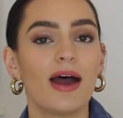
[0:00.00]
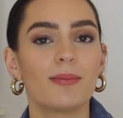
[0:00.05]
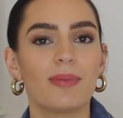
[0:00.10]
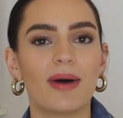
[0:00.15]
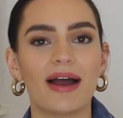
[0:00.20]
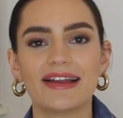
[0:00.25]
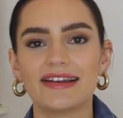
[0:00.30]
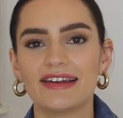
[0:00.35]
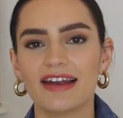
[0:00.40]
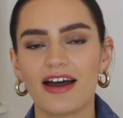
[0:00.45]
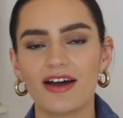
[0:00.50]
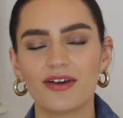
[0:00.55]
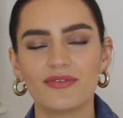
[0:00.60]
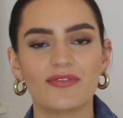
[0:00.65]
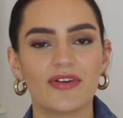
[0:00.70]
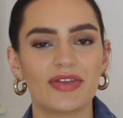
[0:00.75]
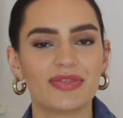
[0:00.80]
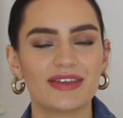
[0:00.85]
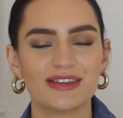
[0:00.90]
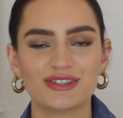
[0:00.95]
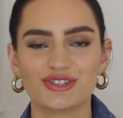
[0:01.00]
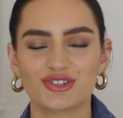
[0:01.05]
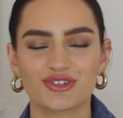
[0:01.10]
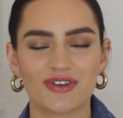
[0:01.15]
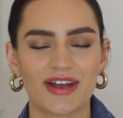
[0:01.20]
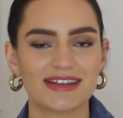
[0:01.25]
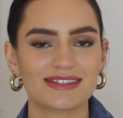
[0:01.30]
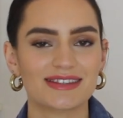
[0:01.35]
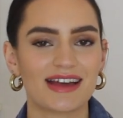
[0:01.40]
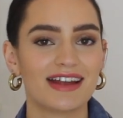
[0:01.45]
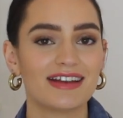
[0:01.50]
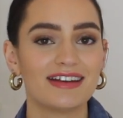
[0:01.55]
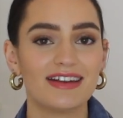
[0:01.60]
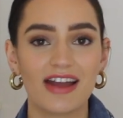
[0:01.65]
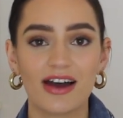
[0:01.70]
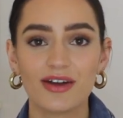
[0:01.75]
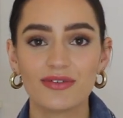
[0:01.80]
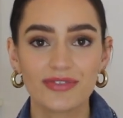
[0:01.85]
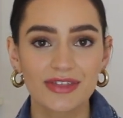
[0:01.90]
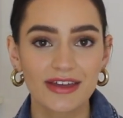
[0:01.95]
But I love this dress. I
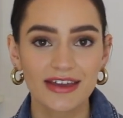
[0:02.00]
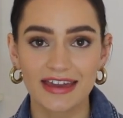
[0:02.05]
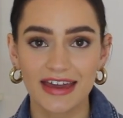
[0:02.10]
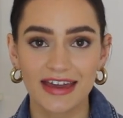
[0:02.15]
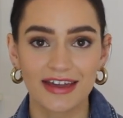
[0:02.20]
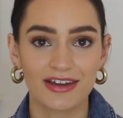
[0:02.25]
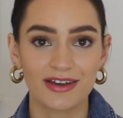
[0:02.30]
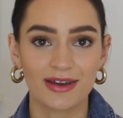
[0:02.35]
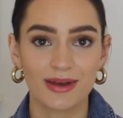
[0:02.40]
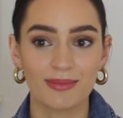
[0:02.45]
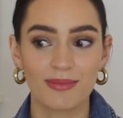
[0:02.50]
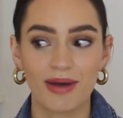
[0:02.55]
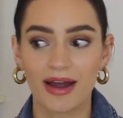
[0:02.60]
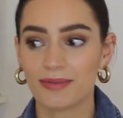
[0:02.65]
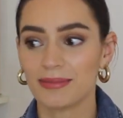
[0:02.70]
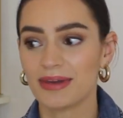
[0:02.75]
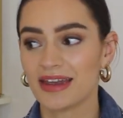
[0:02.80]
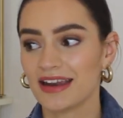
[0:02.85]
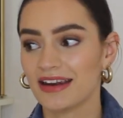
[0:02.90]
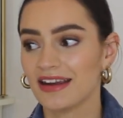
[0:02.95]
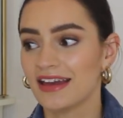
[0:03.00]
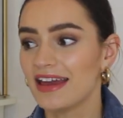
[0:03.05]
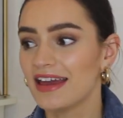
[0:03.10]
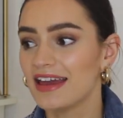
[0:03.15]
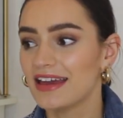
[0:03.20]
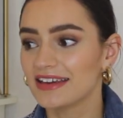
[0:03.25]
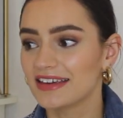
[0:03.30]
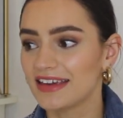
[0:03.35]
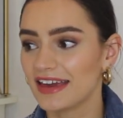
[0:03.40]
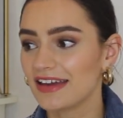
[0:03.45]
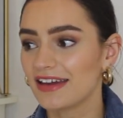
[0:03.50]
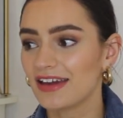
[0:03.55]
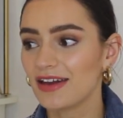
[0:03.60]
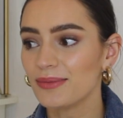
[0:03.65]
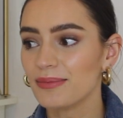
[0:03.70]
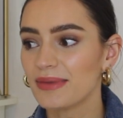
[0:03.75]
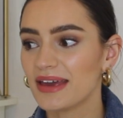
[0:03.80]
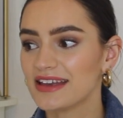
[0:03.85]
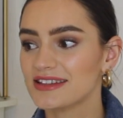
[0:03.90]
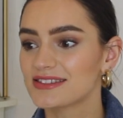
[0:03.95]
love the gingham. I mean,
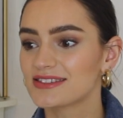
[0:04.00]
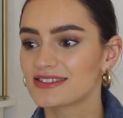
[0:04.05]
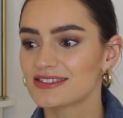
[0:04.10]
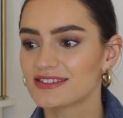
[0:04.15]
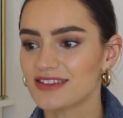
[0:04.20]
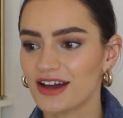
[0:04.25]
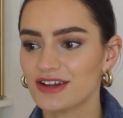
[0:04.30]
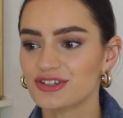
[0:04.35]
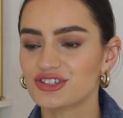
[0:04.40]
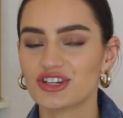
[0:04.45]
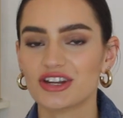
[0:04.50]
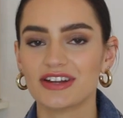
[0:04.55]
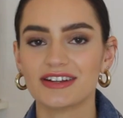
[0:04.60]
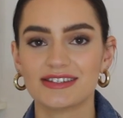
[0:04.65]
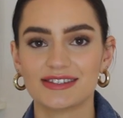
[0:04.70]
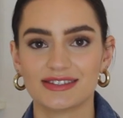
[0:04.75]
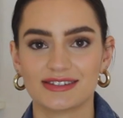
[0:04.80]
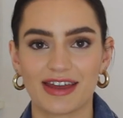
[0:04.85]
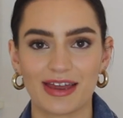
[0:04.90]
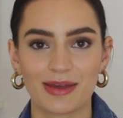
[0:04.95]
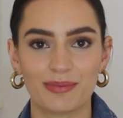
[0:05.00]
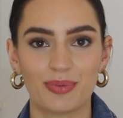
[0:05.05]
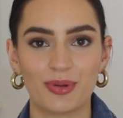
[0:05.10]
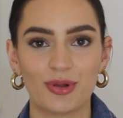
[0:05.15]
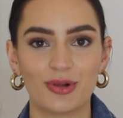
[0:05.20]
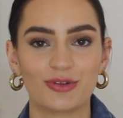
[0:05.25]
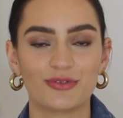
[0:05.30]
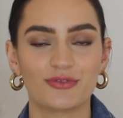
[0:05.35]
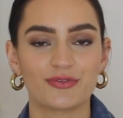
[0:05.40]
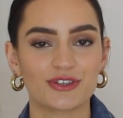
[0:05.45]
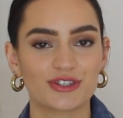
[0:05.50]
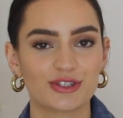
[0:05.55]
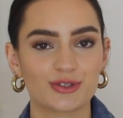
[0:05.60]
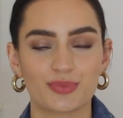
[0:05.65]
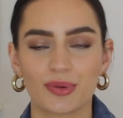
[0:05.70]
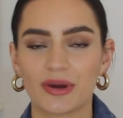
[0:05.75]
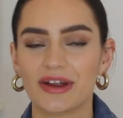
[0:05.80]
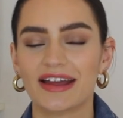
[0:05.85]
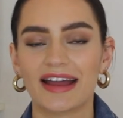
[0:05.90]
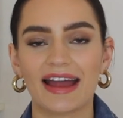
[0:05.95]
Gingham is such a staple for
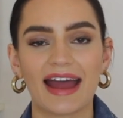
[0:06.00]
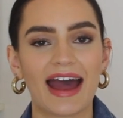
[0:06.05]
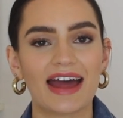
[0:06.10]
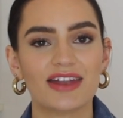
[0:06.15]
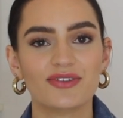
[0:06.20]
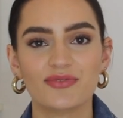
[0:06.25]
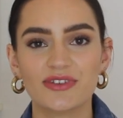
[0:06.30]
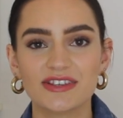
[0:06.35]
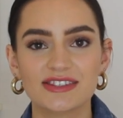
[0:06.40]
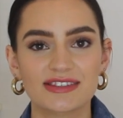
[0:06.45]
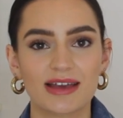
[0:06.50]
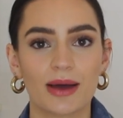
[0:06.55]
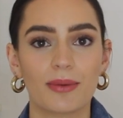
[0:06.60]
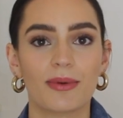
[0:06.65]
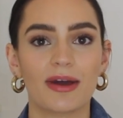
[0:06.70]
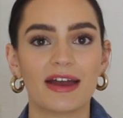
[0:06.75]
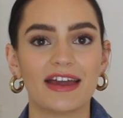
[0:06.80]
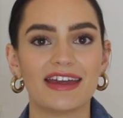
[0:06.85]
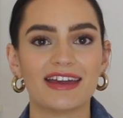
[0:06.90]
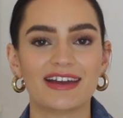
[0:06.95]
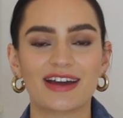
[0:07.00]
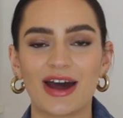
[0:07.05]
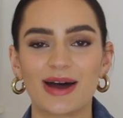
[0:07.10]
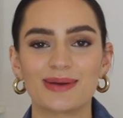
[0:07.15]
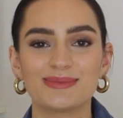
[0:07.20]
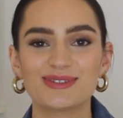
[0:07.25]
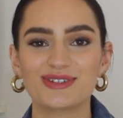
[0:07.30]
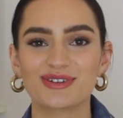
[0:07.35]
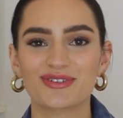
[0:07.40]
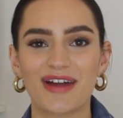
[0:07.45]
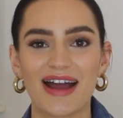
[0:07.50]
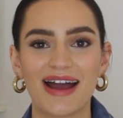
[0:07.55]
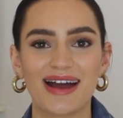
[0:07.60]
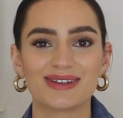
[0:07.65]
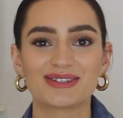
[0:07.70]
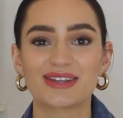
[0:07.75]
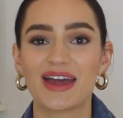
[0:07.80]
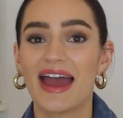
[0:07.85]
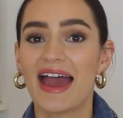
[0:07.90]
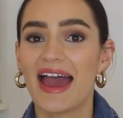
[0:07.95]
spring and for summer. It comes
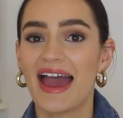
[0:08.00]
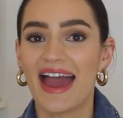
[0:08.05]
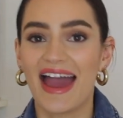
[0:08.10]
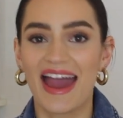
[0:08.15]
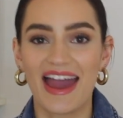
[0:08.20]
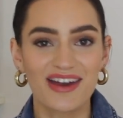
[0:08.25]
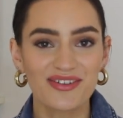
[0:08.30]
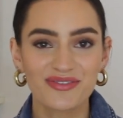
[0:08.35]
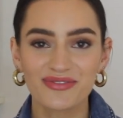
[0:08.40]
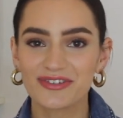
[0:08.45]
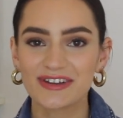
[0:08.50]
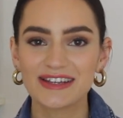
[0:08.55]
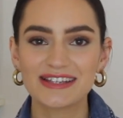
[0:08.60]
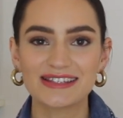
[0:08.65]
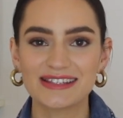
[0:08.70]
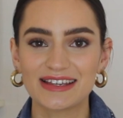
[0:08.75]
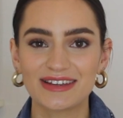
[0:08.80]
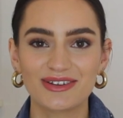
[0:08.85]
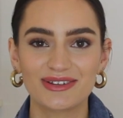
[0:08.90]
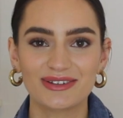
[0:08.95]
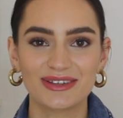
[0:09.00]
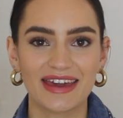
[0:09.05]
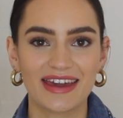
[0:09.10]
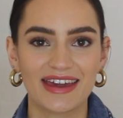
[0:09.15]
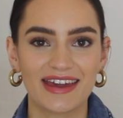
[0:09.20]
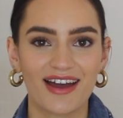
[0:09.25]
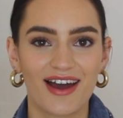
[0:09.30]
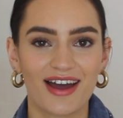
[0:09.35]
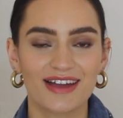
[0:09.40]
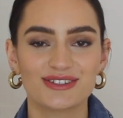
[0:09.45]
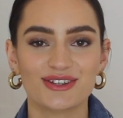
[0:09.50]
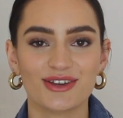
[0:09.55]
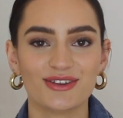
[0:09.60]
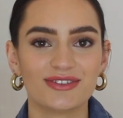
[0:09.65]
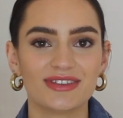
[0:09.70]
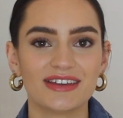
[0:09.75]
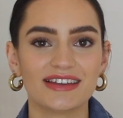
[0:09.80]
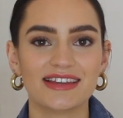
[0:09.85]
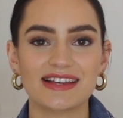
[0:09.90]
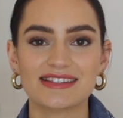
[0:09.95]
around every single year. I
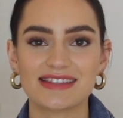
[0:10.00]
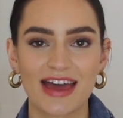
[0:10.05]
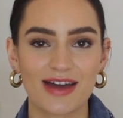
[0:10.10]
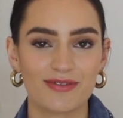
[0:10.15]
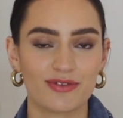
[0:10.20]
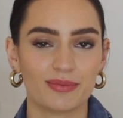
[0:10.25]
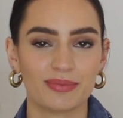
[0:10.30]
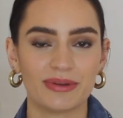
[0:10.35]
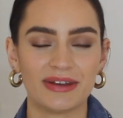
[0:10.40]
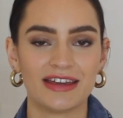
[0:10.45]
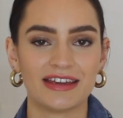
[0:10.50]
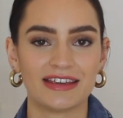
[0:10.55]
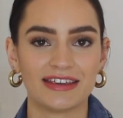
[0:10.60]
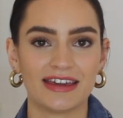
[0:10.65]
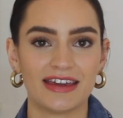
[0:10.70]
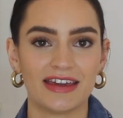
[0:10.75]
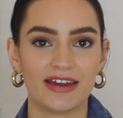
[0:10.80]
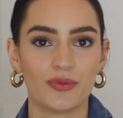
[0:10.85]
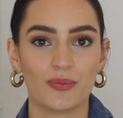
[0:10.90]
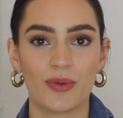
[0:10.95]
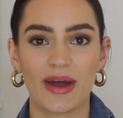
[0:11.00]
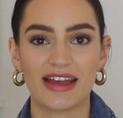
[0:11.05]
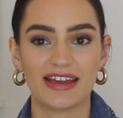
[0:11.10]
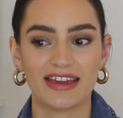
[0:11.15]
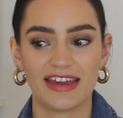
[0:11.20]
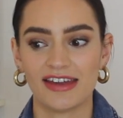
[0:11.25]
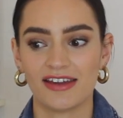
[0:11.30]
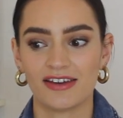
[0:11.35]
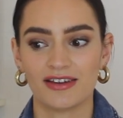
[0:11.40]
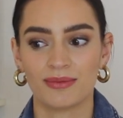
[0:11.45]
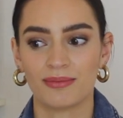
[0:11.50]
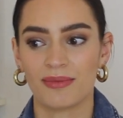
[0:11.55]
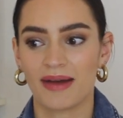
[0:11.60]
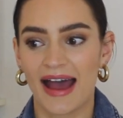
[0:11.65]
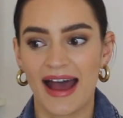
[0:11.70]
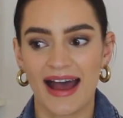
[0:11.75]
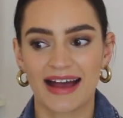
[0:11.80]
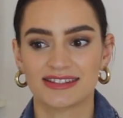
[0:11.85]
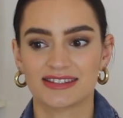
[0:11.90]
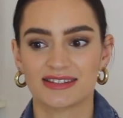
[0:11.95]
don't think there's ever been a year where gingham
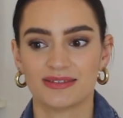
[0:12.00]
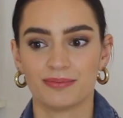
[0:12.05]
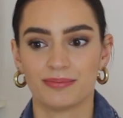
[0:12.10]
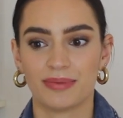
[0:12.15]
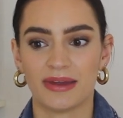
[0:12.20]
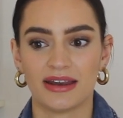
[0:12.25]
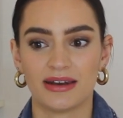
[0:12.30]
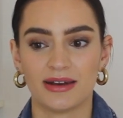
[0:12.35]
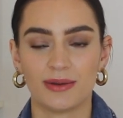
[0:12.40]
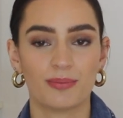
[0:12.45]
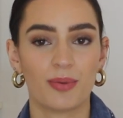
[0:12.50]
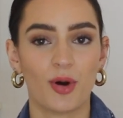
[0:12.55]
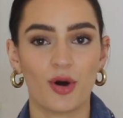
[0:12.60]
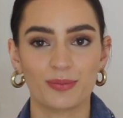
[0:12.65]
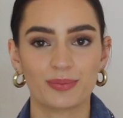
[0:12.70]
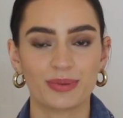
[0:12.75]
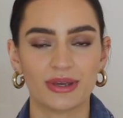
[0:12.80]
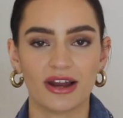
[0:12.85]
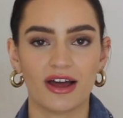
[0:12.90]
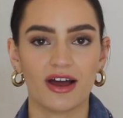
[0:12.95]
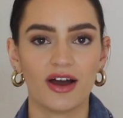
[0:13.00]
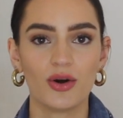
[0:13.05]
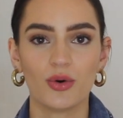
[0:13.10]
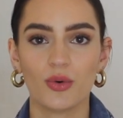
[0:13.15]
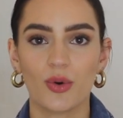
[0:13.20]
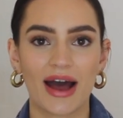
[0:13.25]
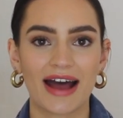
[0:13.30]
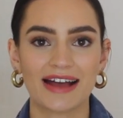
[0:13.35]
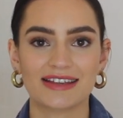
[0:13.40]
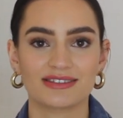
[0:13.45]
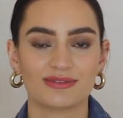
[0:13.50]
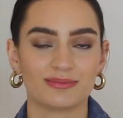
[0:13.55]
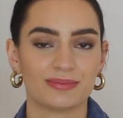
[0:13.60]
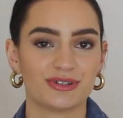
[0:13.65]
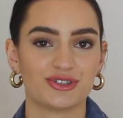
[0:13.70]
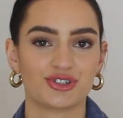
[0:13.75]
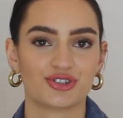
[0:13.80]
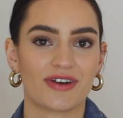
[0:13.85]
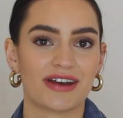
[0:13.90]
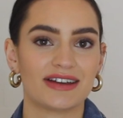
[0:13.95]
hasn't been popular or hasn't
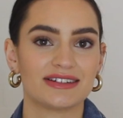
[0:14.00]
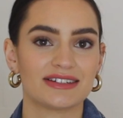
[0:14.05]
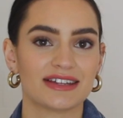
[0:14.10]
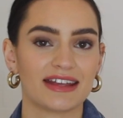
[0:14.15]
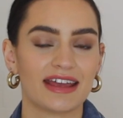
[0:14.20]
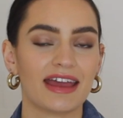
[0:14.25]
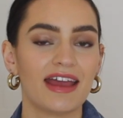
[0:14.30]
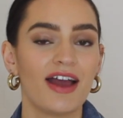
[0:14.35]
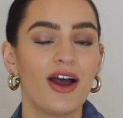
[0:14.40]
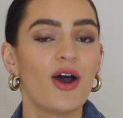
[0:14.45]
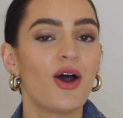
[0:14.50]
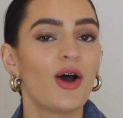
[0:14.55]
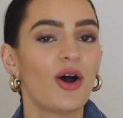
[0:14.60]
been trendy.